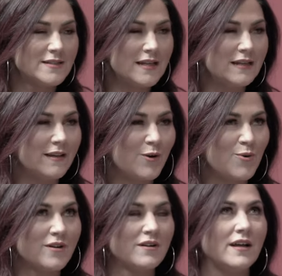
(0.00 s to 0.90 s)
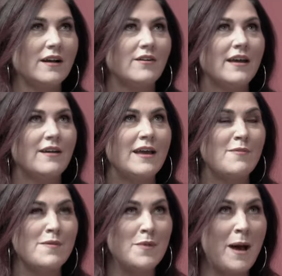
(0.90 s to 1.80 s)
sit in the corner like, okay,
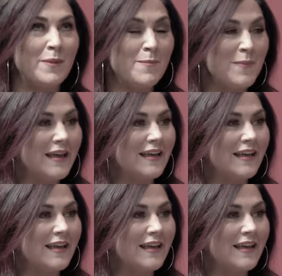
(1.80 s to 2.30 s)
okay, I'm, I'm gonna make